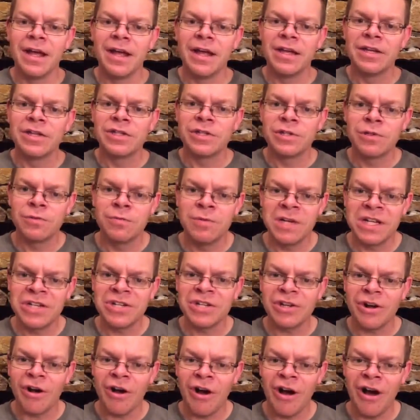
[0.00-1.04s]

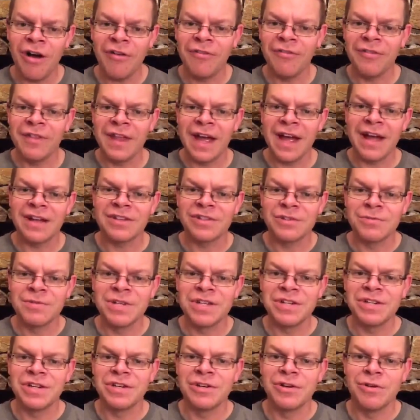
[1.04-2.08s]
switch off that
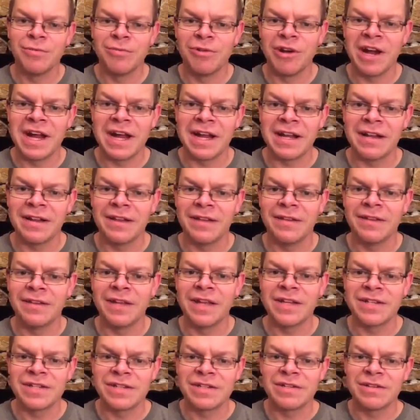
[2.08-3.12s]
switch in your brain
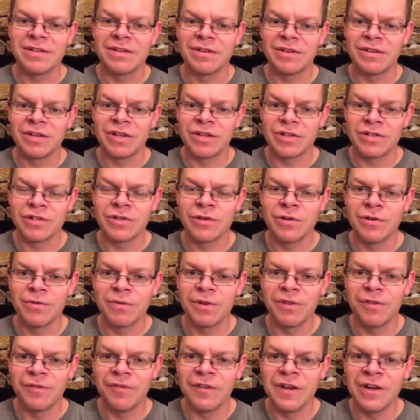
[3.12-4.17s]
that's concerned
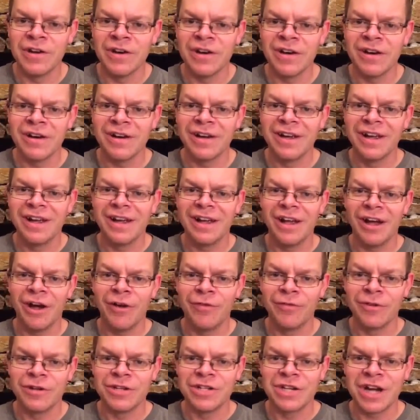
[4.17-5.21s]
with fear
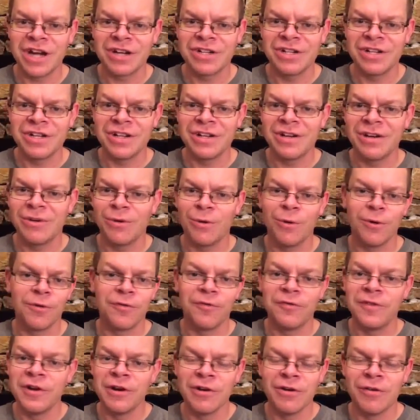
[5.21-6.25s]
of rejection or
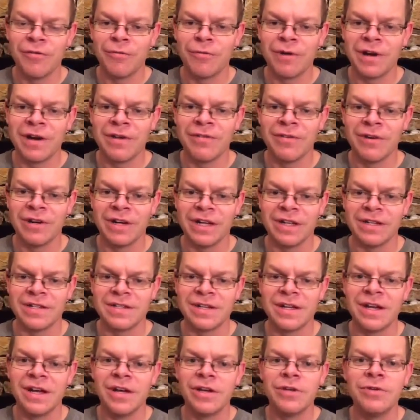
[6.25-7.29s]
fear of whatever it is.
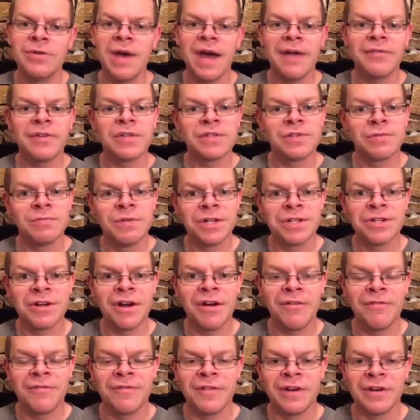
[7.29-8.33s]
You have to switch
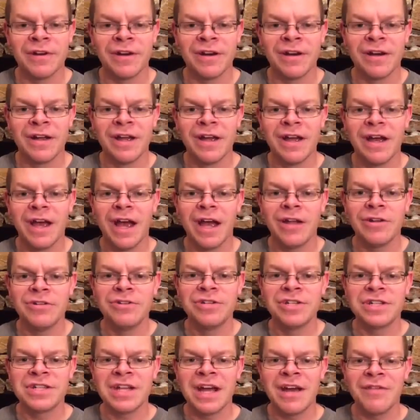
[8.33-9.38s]
off fear, and you
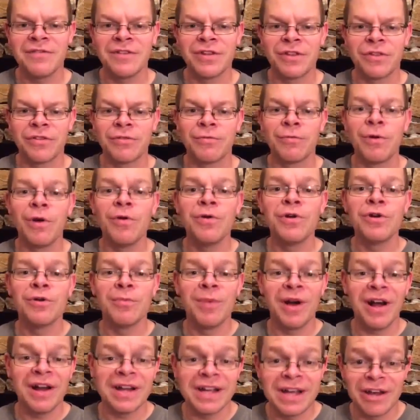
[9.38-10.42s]
just have to throw your
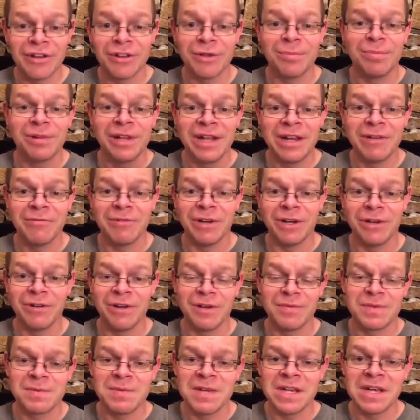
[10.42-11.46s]
body out the plane window.
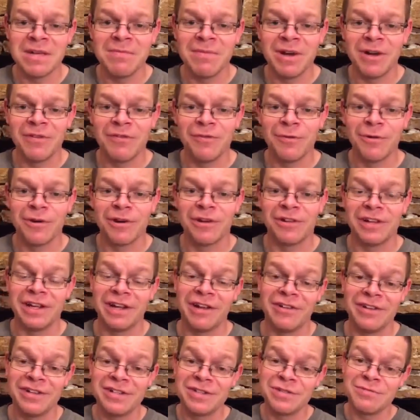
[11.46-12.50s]
I'm speaking metaphorically.
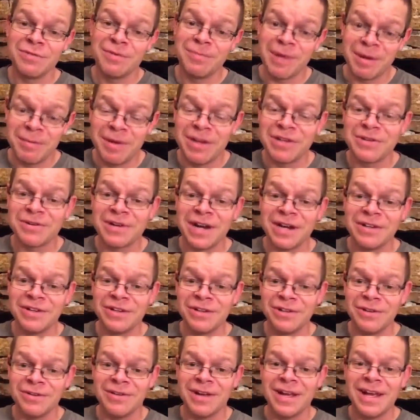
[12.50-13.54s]
Now, this is what my mentor had to
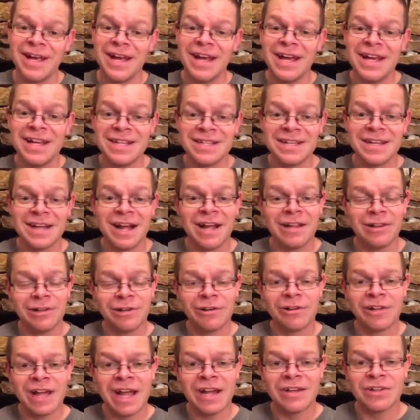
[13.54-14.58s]
do. He said, I
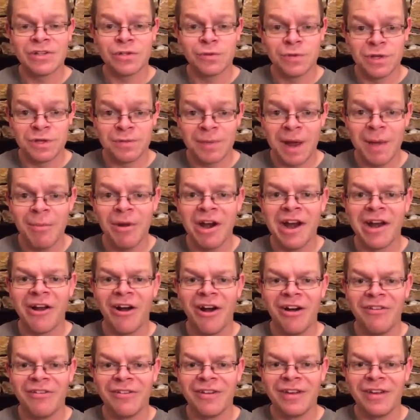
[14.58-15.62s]
literally had to switch my brain
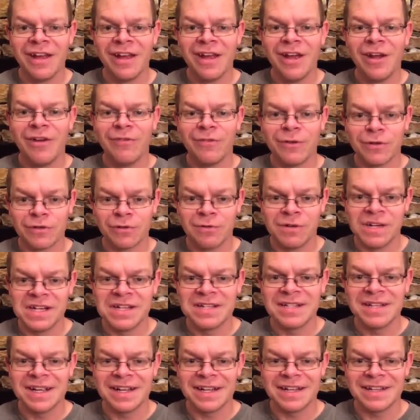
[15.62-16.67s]
off for 20
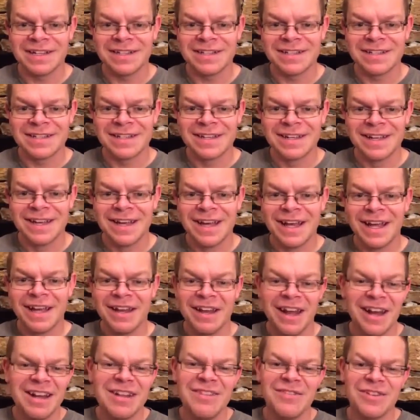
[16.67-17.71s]
seconds,
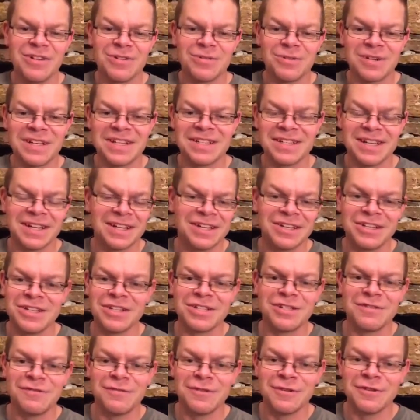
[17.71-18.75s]
not even 20 seconds,
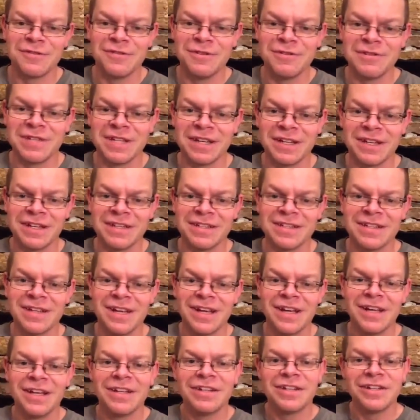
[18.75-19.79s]
just the first few seconds,
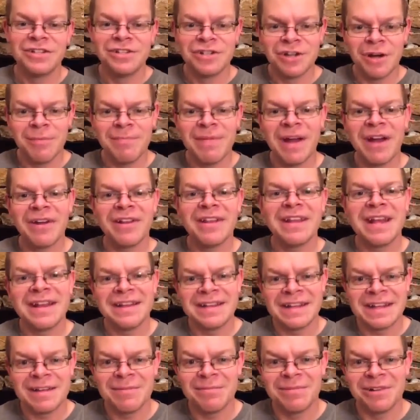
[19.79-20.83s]
to jump out of that
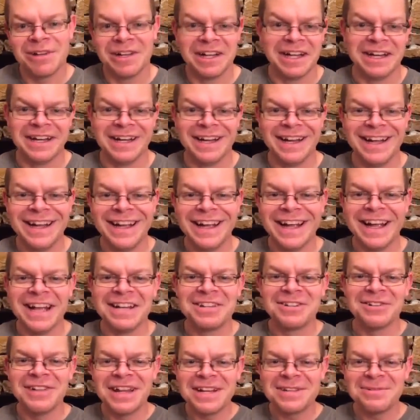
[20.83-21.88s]
damn plane. And
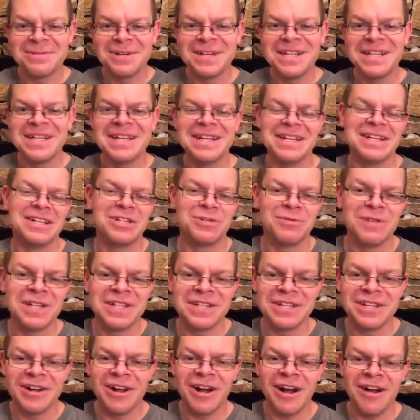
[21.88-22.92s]
so that's what he did. He
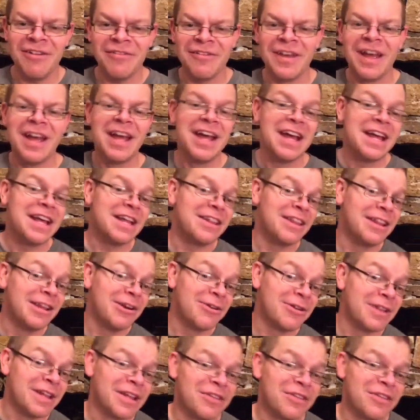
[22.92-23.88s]
switched it off. He literally